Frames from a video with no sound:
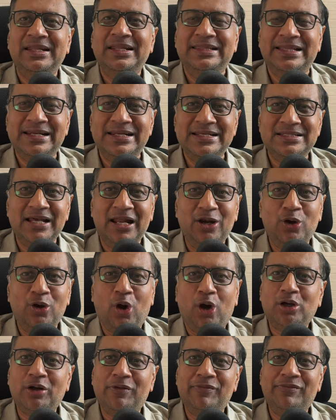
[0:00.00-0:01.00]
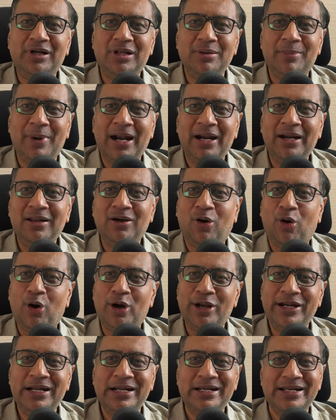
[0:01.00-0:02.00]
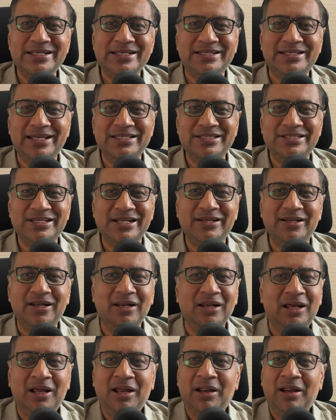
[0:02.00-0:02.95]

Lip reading: There is a lot of demand or interest in general,